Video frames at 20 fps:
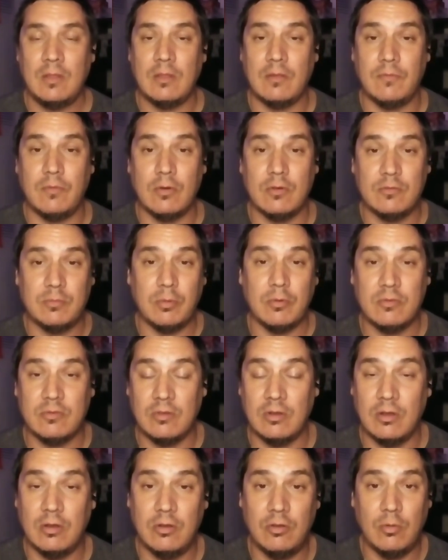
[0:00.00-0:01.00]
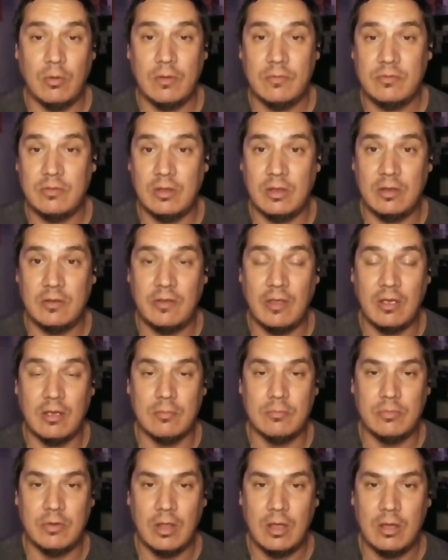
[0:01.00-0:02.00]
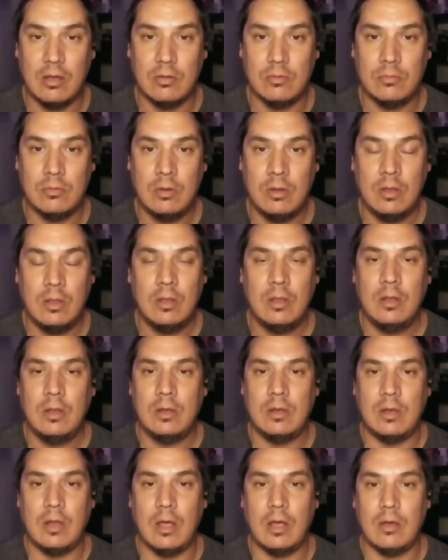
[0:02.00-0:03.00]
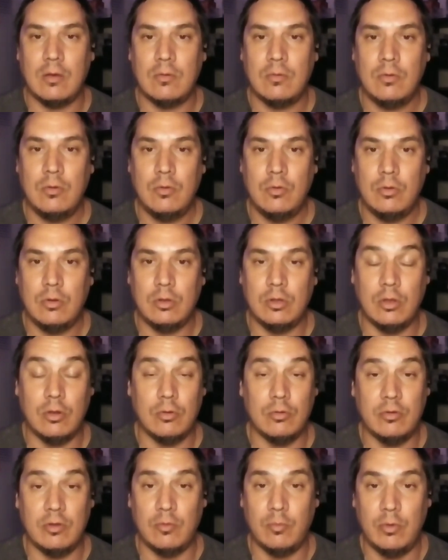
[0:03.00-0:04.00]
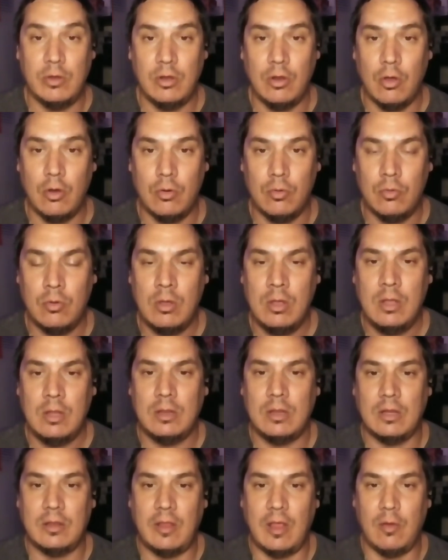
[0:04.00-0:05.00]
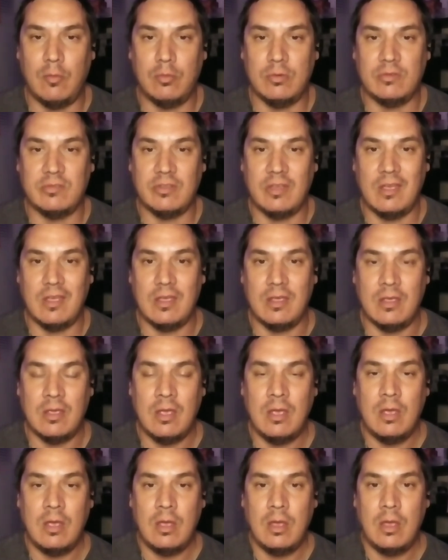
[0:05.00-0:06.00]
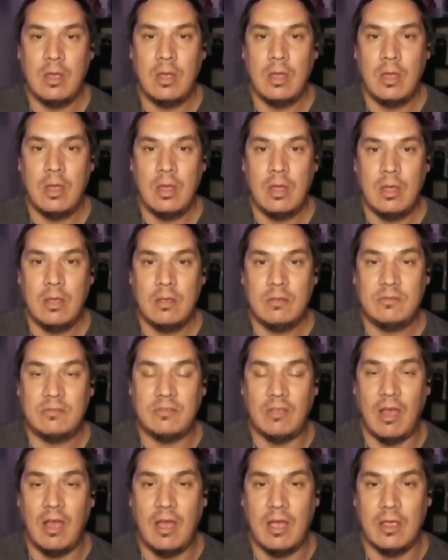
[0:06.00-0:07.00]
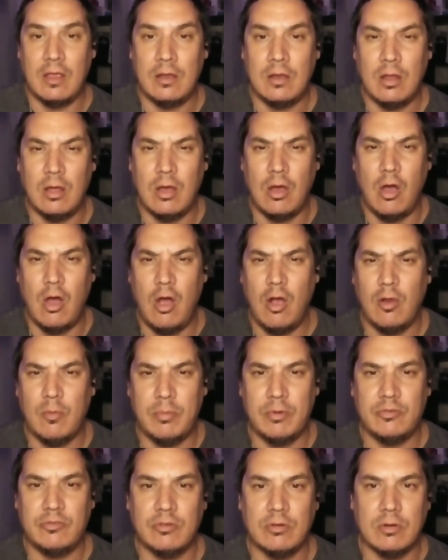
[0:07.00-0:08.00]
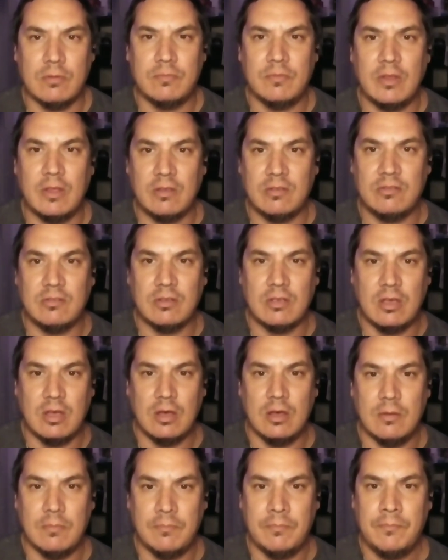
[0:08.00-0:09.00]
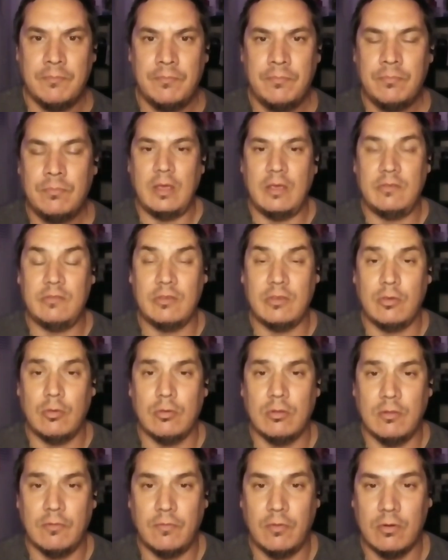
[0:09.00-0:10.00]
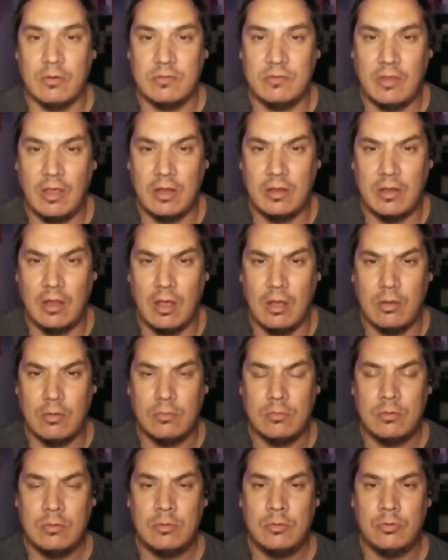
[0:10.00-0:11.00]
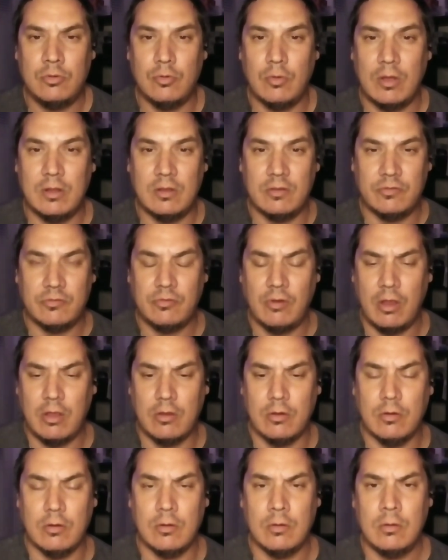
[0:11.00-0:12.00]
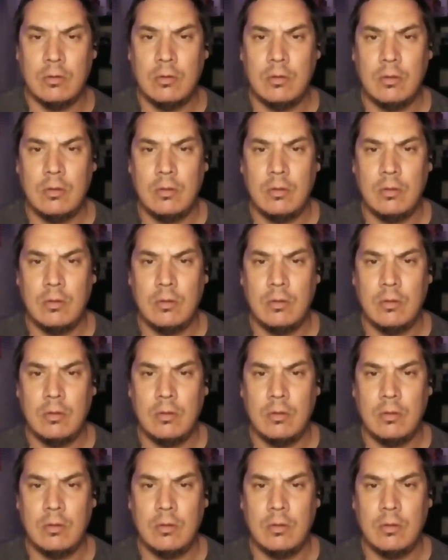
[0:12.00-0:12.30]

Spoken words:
the first person in the UFC to take him down. Now, little did we know that that was a sign, a harbinger of things to come. He secured the first takedown. You had the striker